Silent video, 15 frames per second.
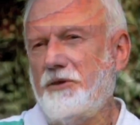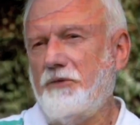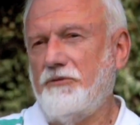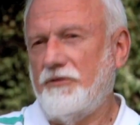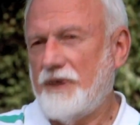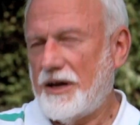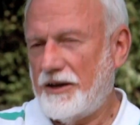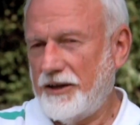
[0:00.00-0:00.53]
of
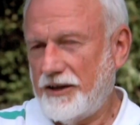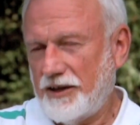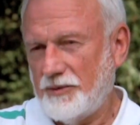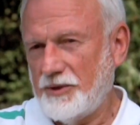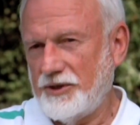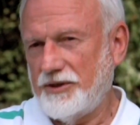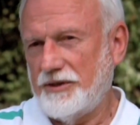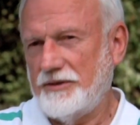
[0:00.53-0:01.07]
phallic
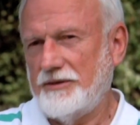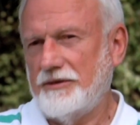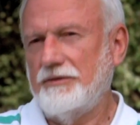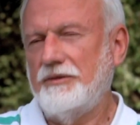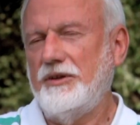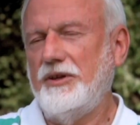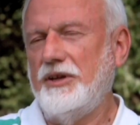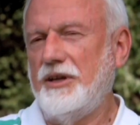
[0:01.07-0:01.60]
images
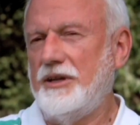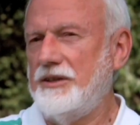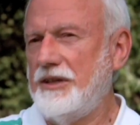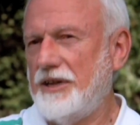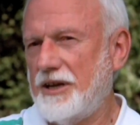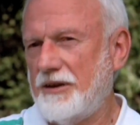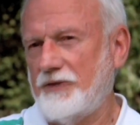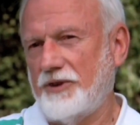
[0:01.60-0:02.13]
in
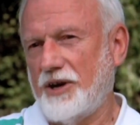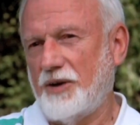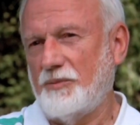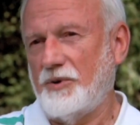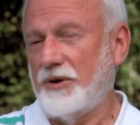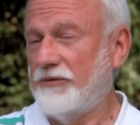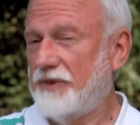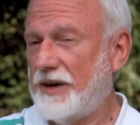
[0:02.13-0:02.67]
the Denver
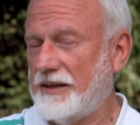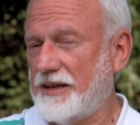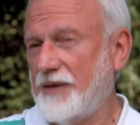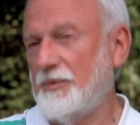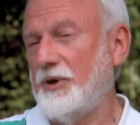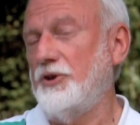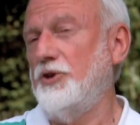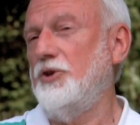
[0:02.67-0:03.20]
airport. In fact,
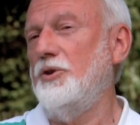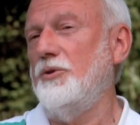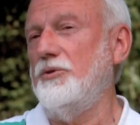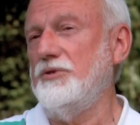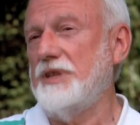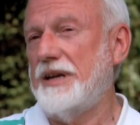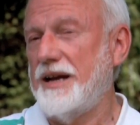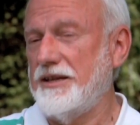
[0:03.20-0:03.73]
I'm
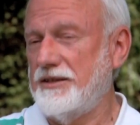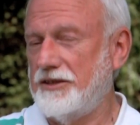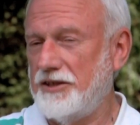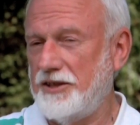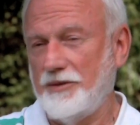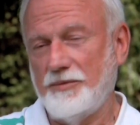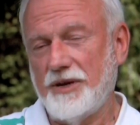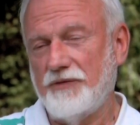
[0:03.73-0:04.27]
accused that I
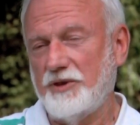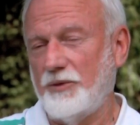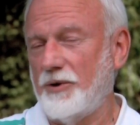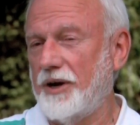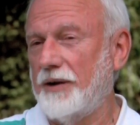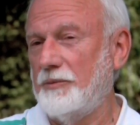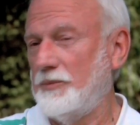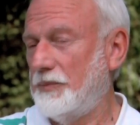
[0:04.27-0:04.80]
see them
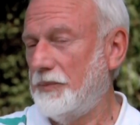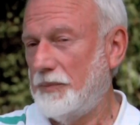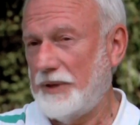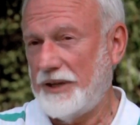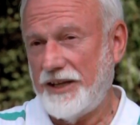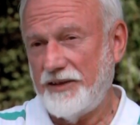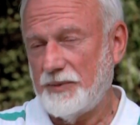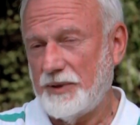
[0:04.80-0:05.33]
everywhere, and
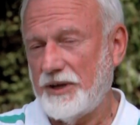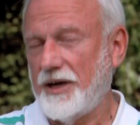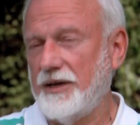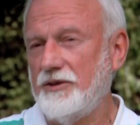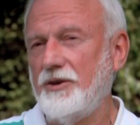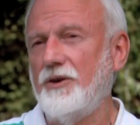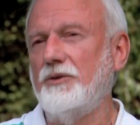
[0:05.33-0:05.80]
believe me, I